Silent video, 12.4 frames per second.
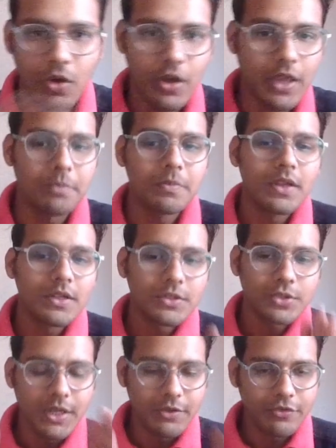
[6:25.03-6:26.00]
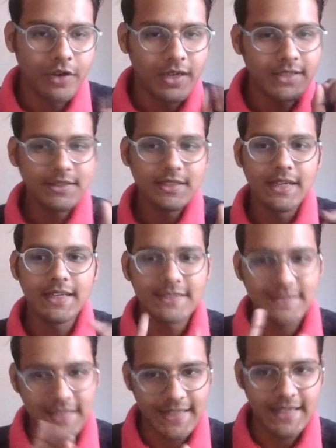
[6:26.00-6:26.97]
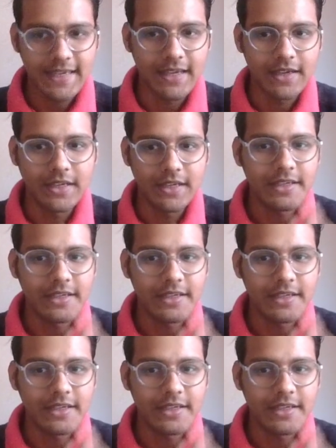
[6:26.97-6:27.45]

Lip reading: Okay, so first it is thinking.